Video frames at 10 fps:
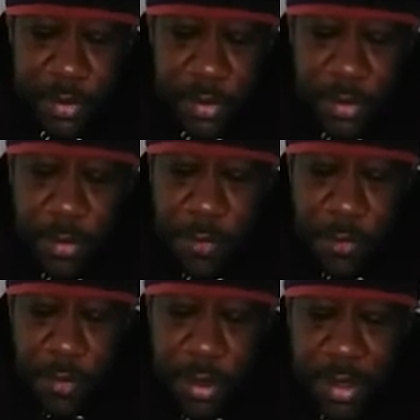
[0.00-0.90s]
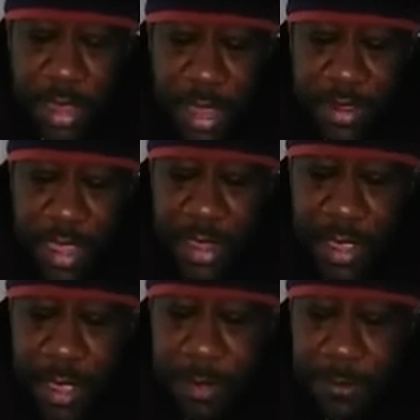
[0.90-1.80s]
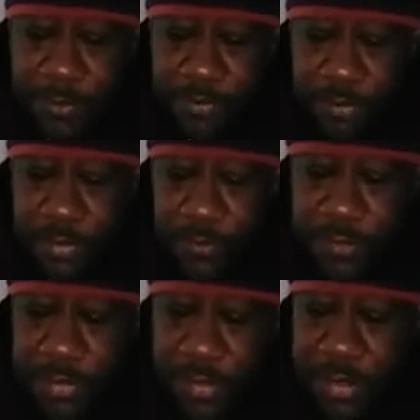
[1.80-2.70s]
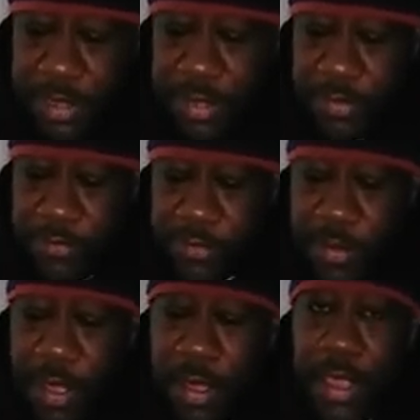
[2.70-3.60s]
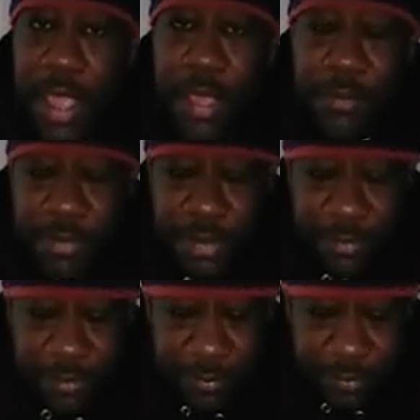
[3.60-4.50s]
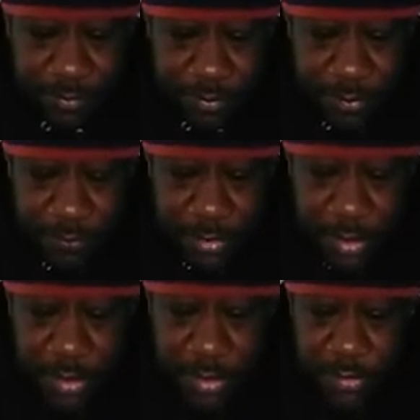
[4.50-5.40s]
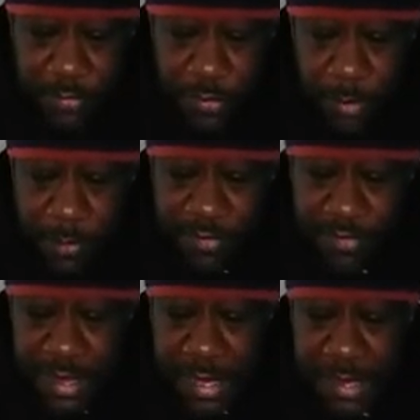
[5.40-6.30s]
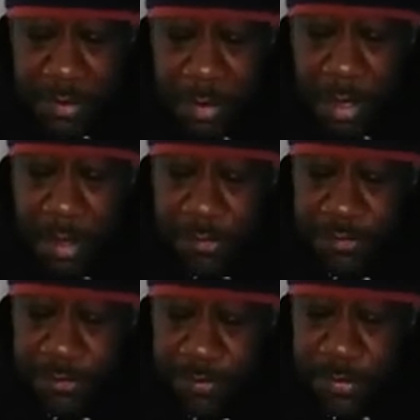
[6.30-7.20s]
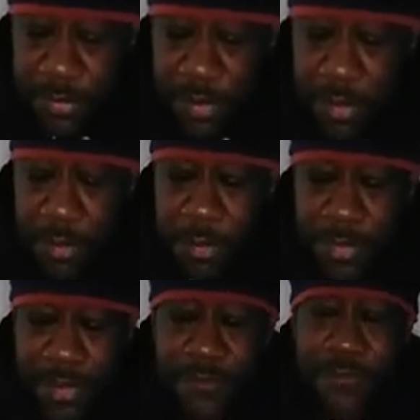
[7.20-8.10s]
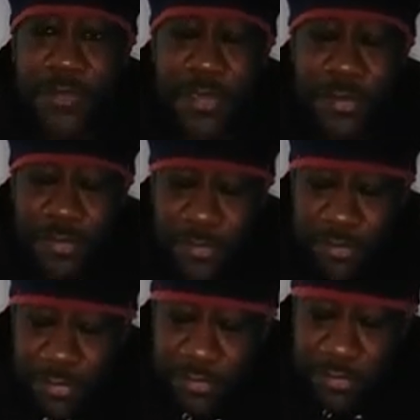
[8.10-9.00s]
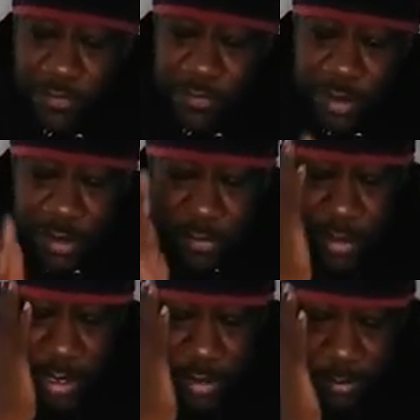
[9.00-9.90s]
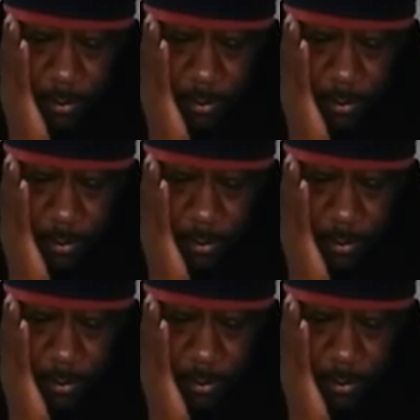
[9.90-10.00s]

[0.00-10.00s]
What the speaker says: No more can they hum, for their gills are all gummed. So I'm sending them off. Oh, their future is dreary.